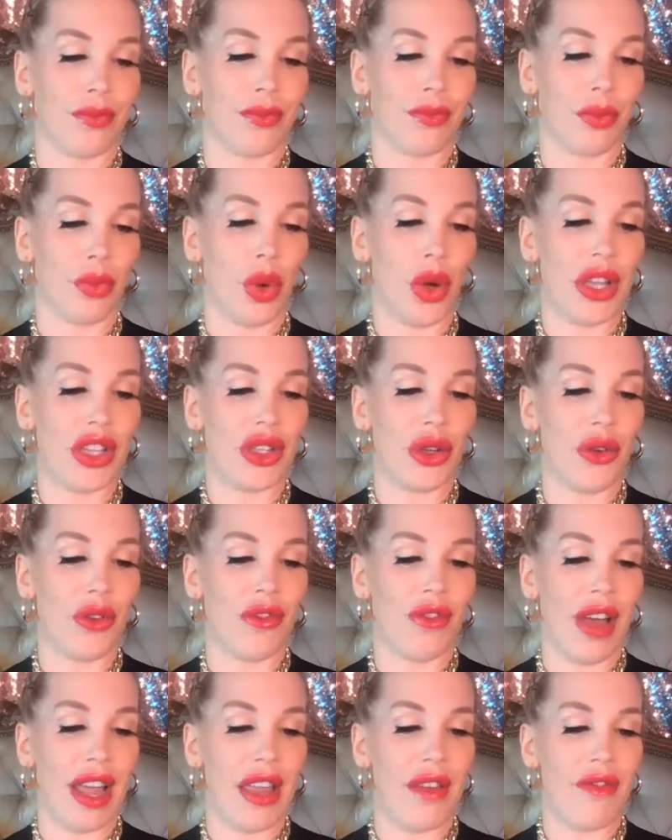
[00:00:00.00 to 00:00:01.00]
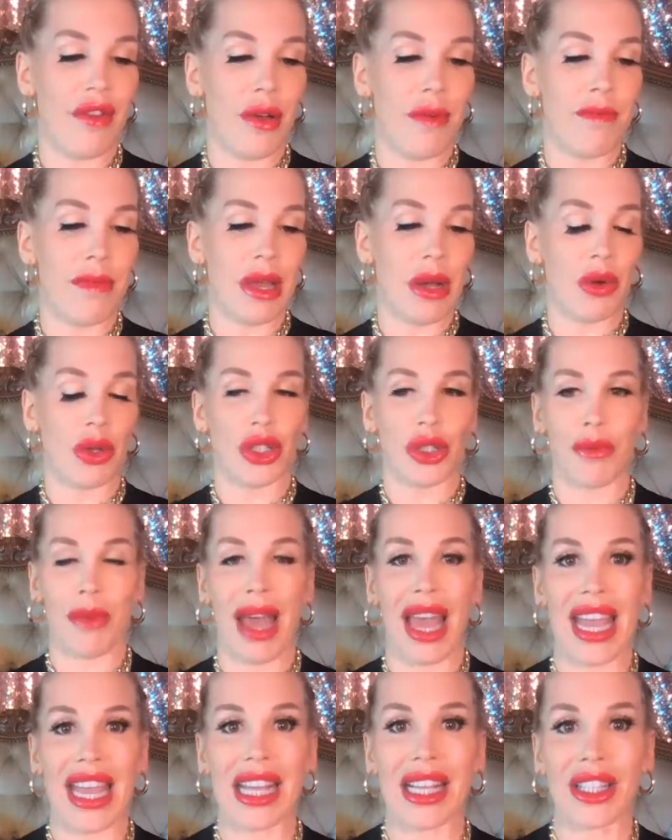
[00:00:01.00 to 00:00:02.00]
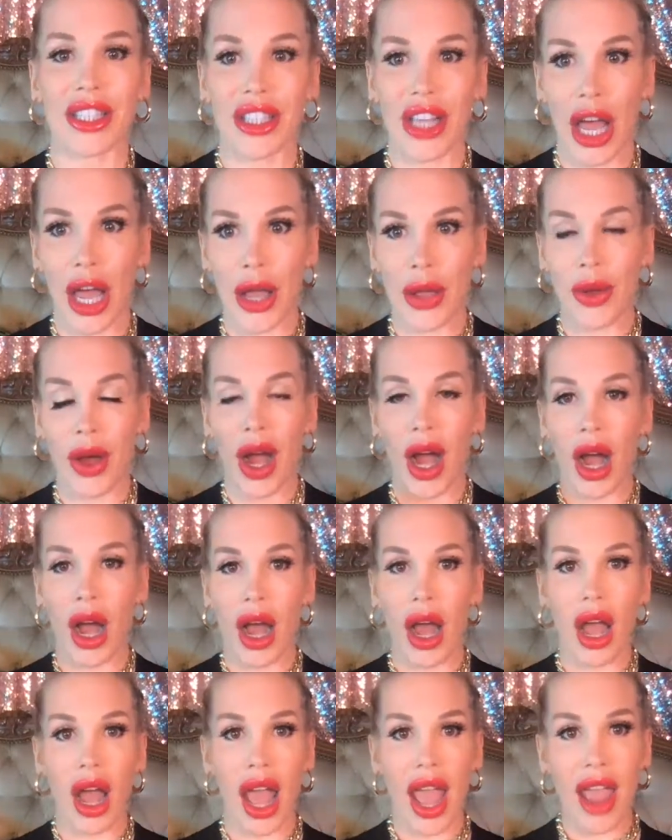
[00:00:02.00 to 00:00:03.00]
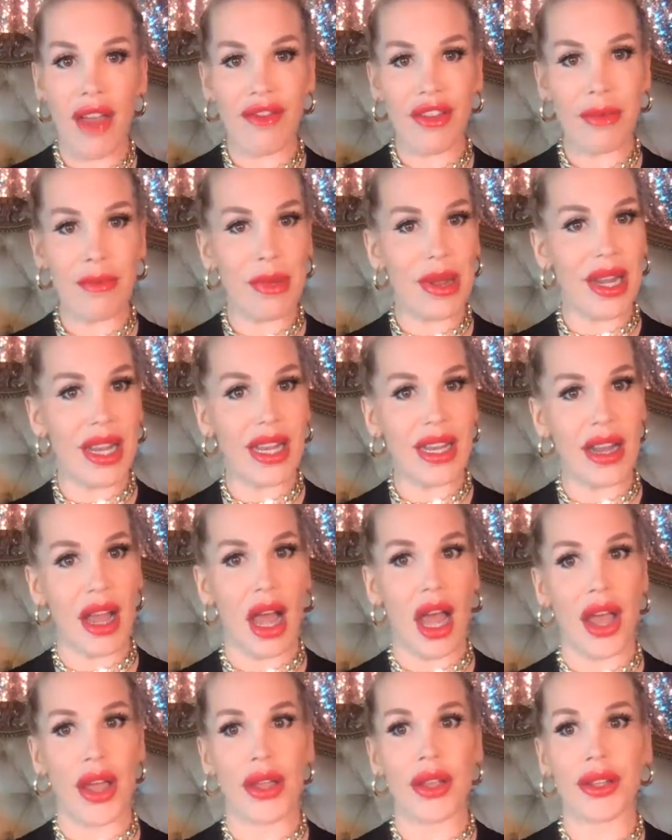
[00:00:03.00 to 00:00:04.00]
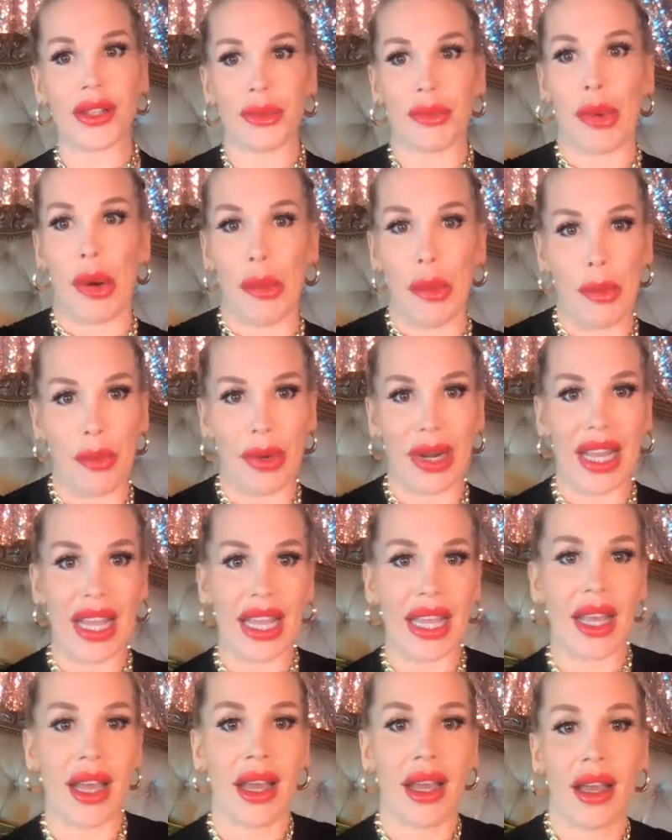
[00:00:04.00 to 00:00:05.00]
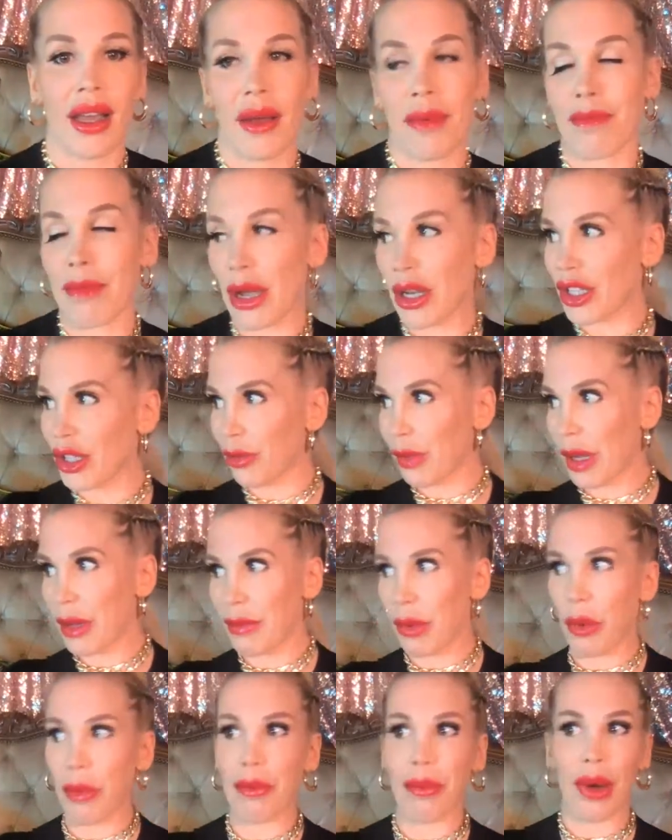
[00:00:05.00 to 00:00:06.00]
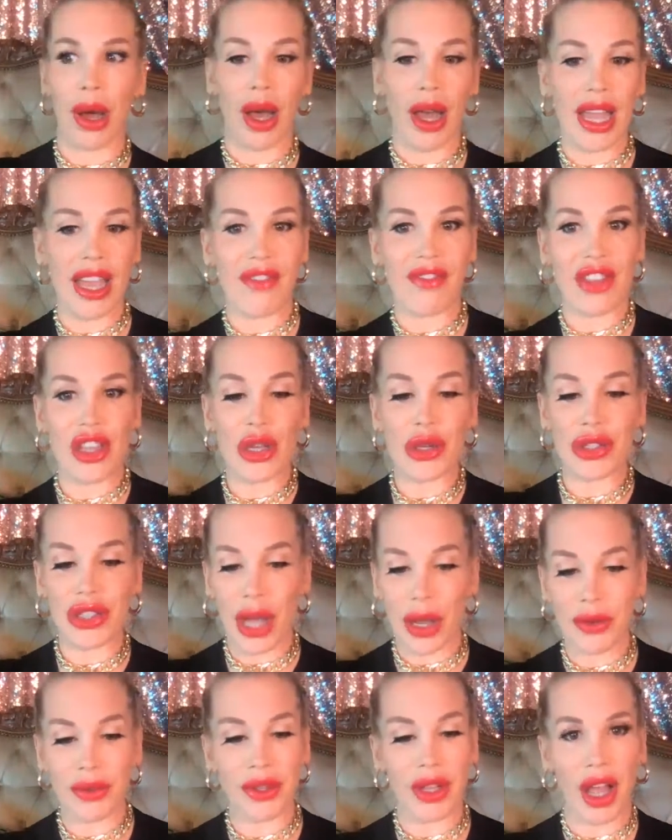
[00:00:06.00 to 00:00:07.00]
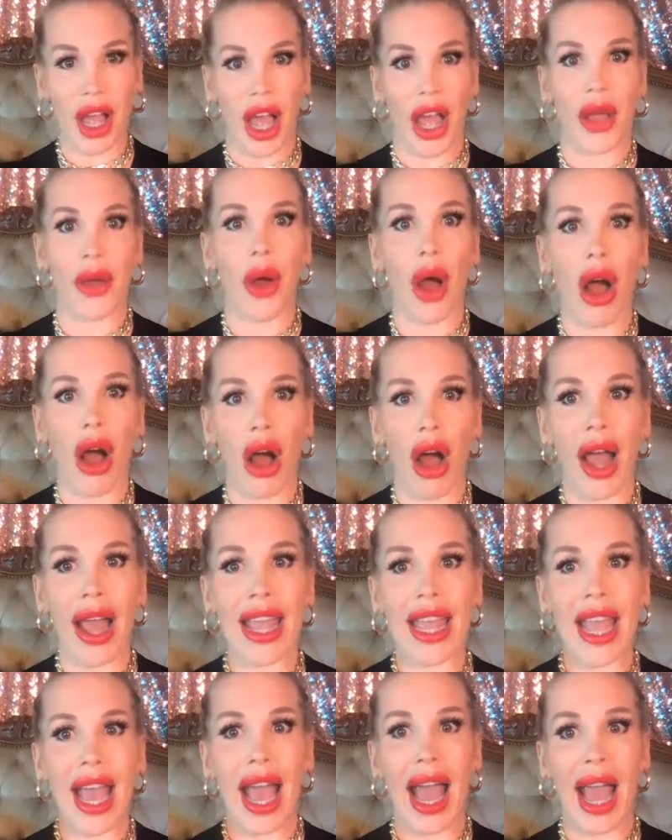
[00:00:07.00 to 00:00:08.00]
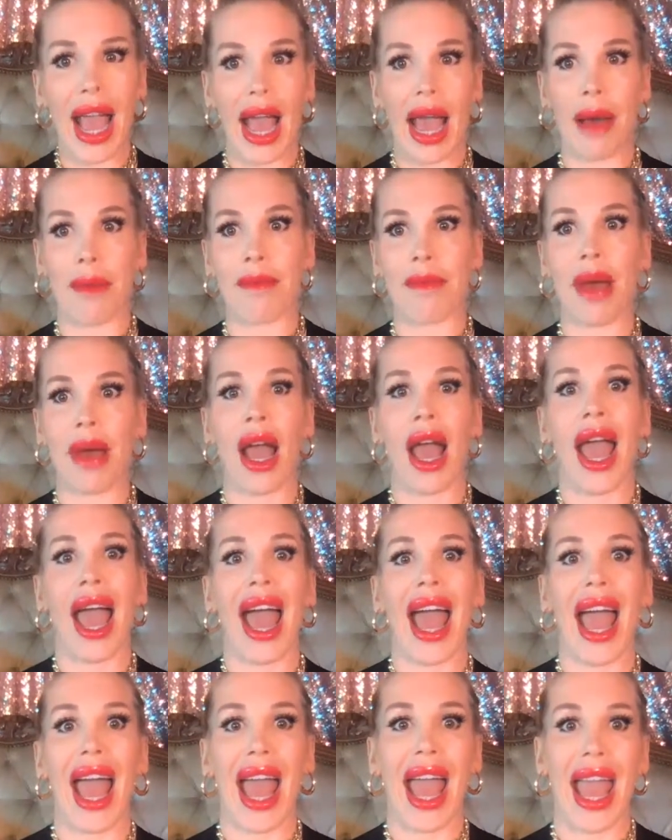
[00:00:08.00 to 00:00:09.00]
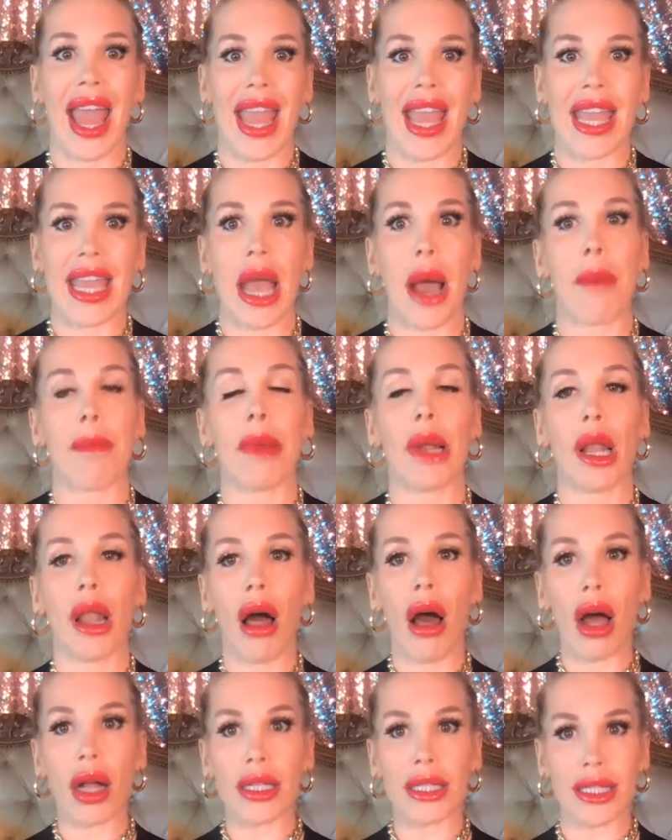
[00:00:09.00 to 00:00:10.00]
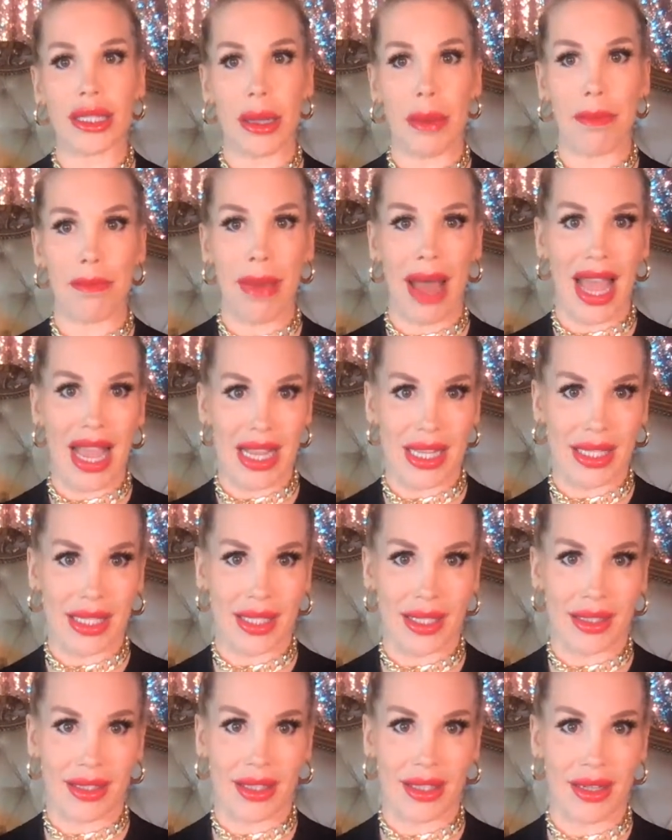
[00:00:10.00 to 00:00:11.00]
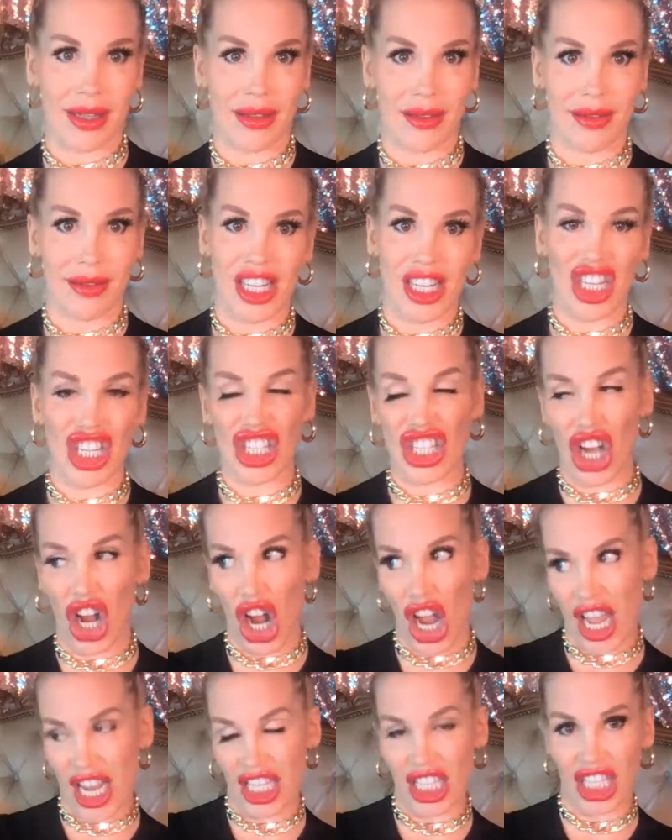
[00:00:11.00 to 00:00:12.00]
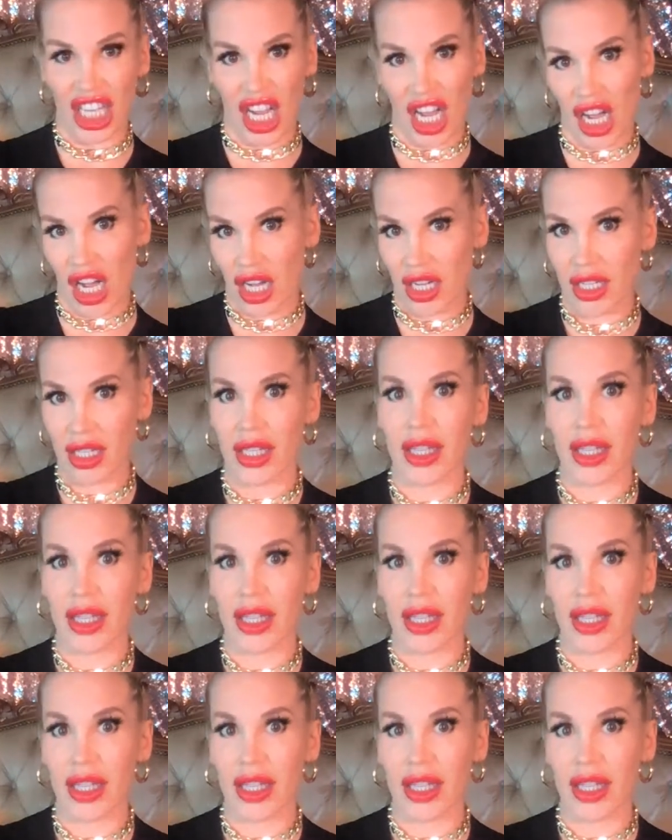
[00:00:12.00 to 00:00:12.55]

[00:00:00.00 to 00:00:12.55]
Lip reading: What is your favorite meal to make? So everybody knows, probably most people, but if you don't know, I am a plant-based dieter.